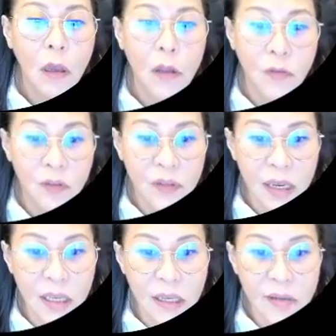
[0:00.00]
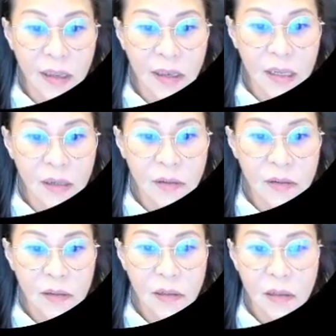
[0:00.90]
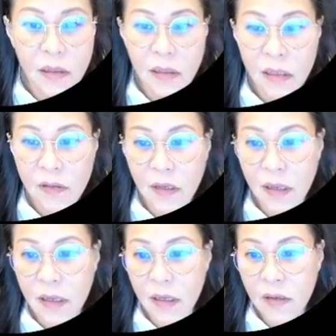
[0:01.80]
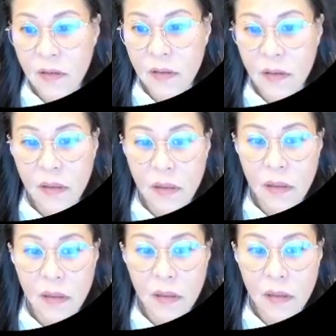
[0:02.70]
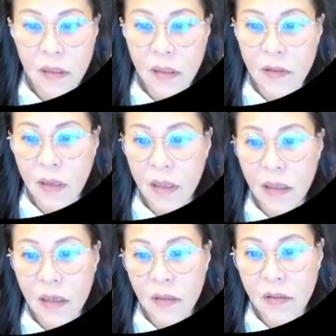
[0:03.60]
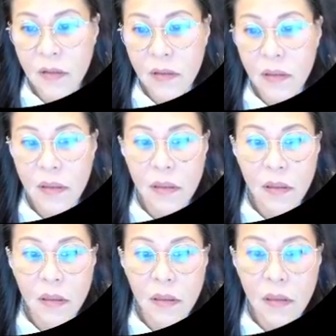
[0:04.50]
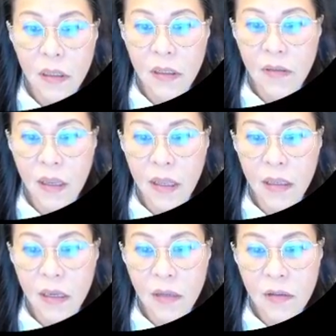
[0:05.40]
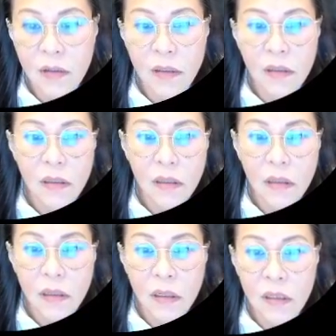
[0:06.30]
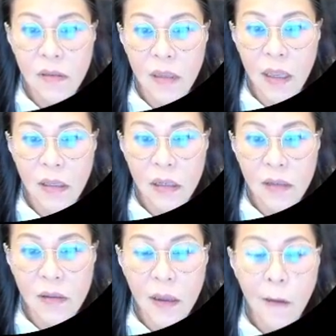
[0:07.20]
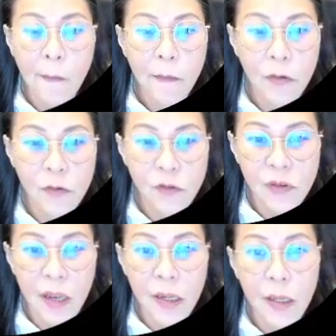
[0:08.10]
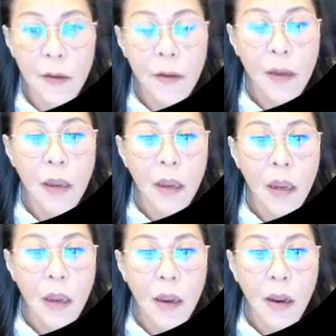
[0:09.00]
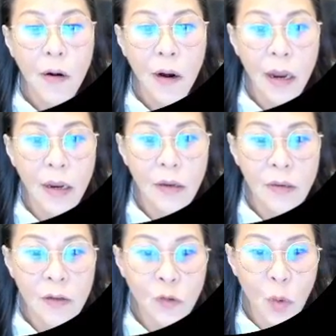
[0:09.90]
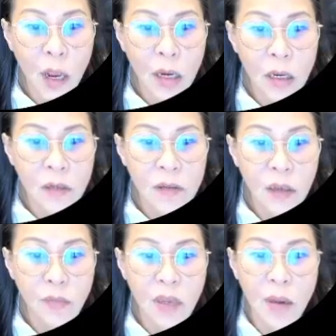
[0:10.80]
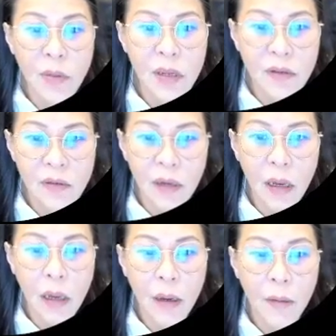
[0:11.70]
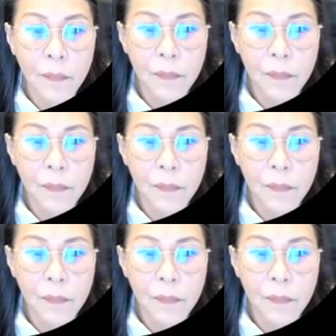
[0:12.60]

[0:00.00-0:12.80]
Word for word: you have to study this and this this and this this and this this and this this and this ah you have to study right this one sometimes is uh